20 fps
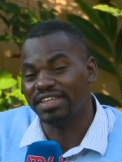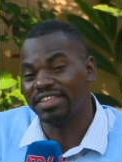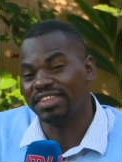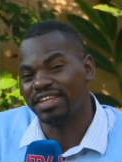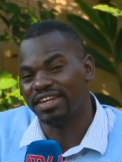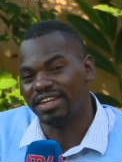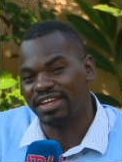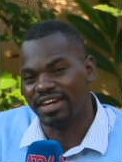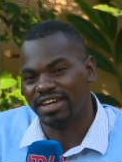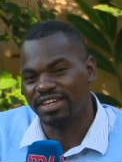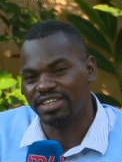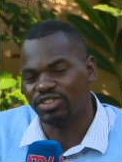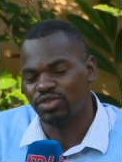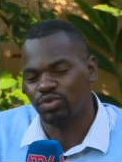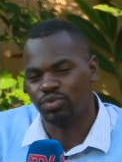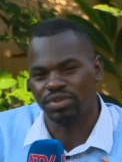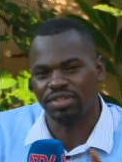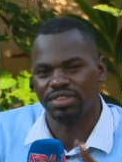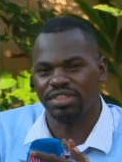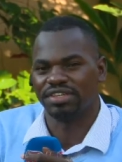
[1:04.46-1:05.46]
in the light
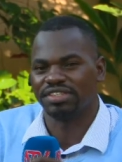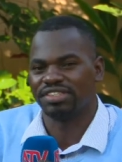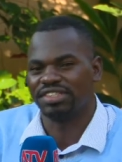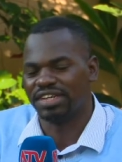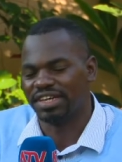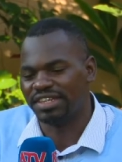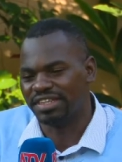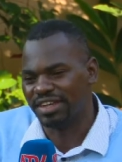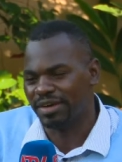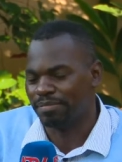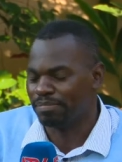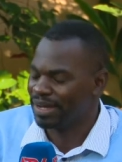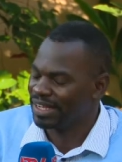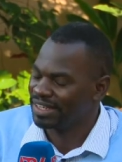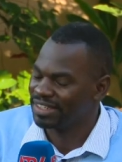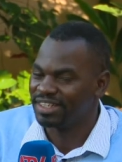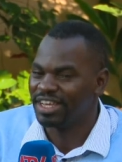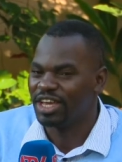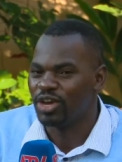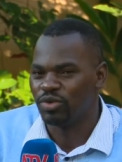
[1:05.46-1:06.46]
with uh, China.
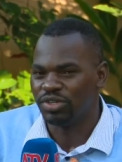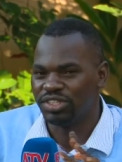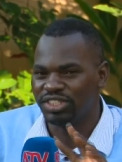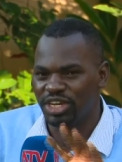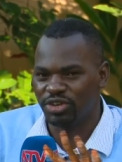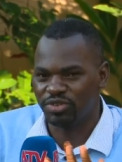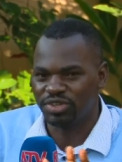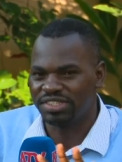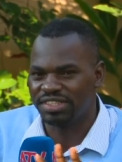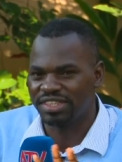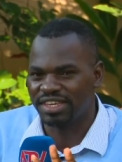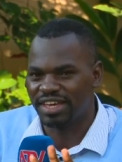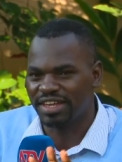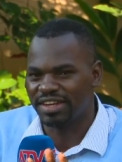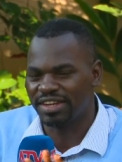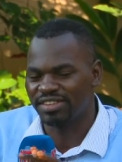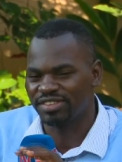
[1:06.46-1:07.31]
But we shall reach there.